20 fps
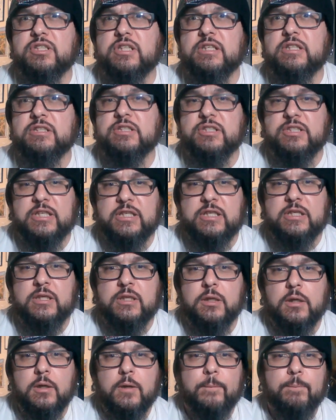
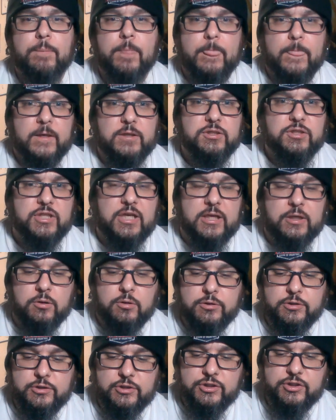TNT
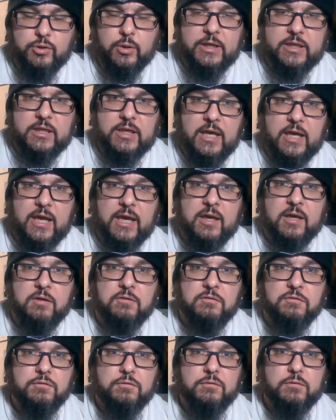title, so I can
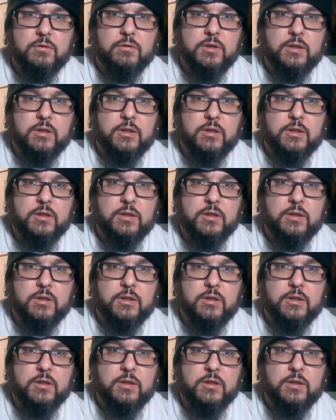have